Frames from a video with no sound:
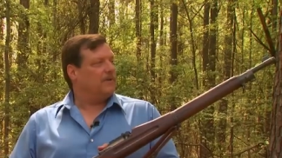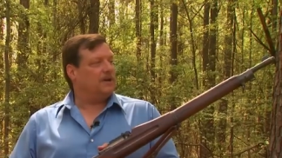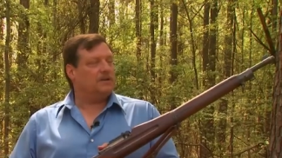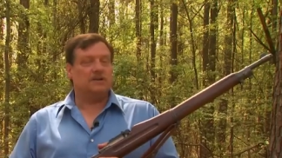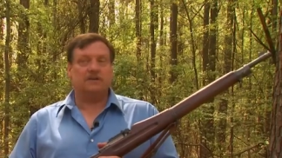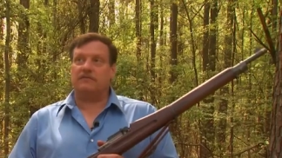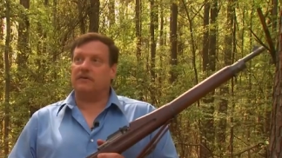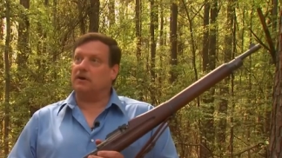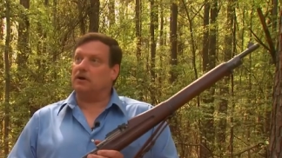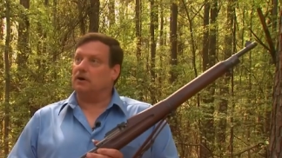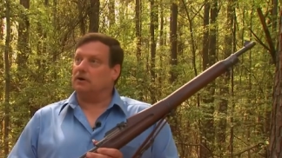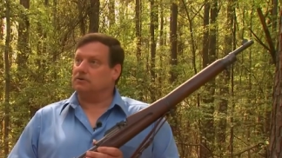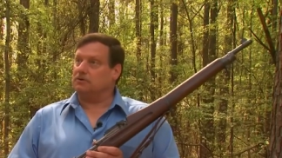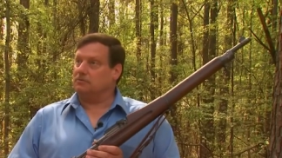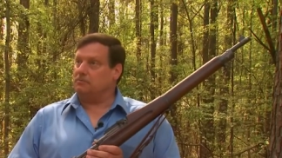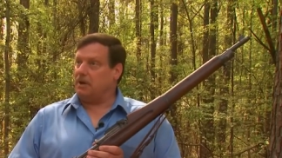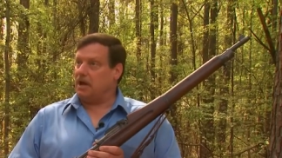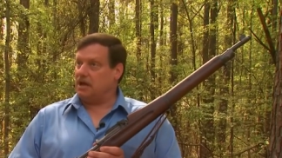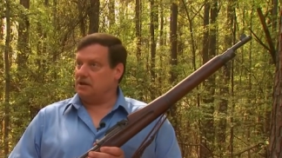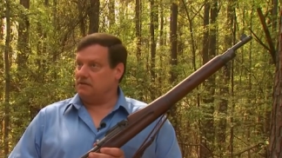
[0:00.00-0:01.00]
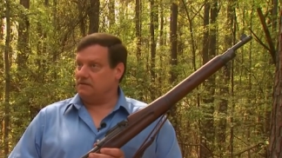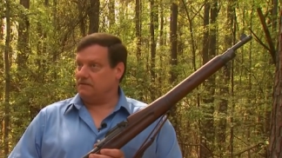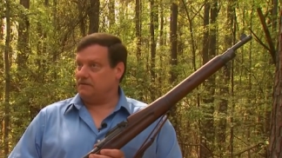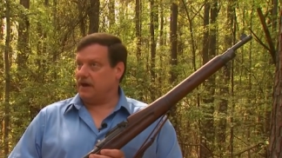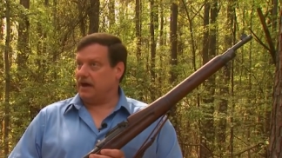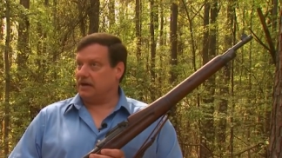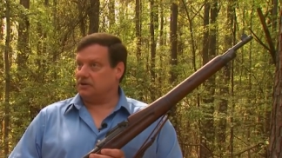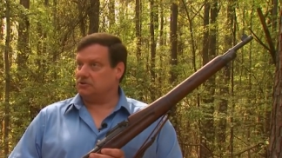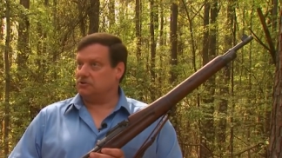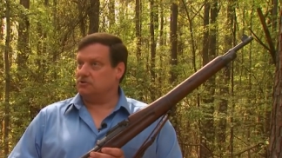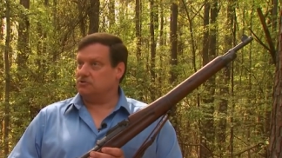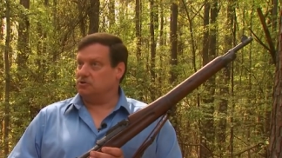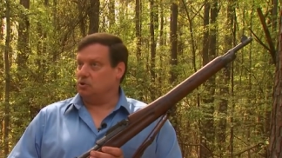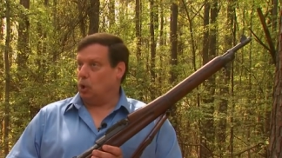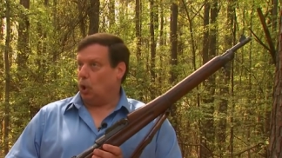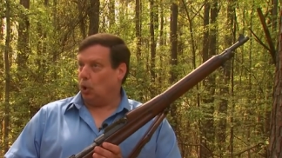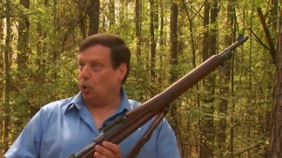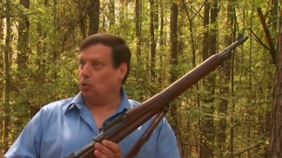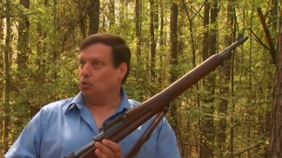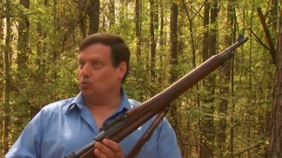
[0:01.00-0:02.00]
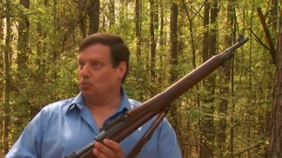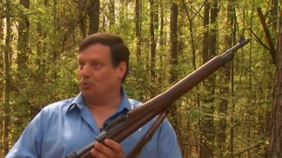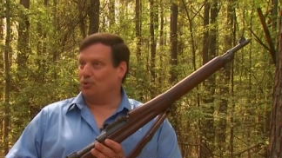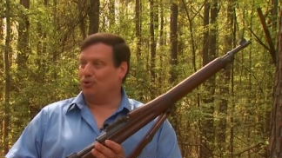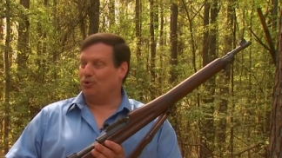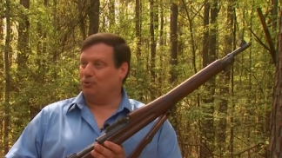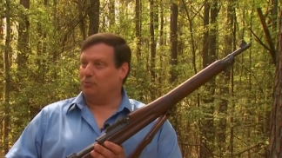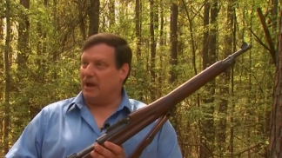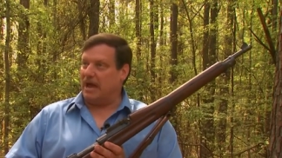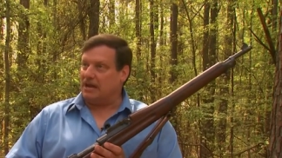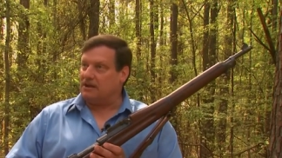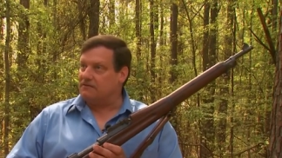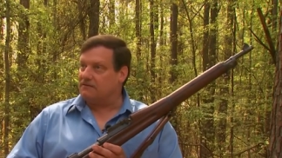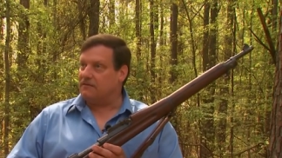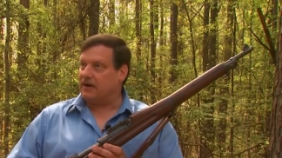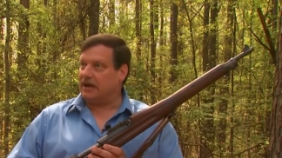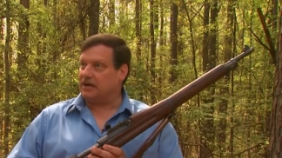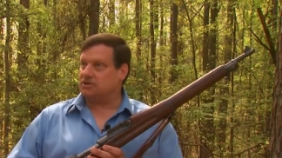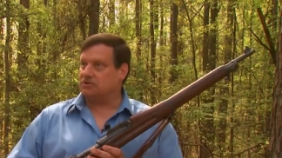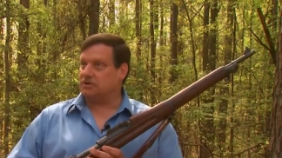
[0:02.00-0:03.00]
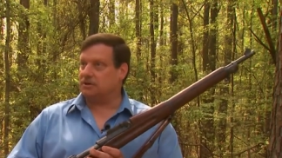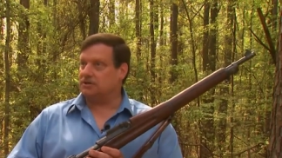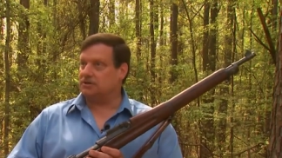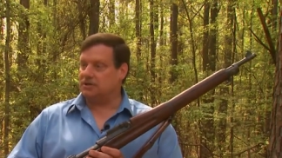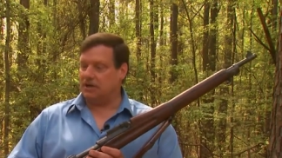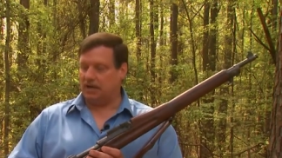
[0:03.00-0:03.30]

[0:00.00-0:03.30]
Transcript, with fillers: very difficult to manufacture to old-world manufacturing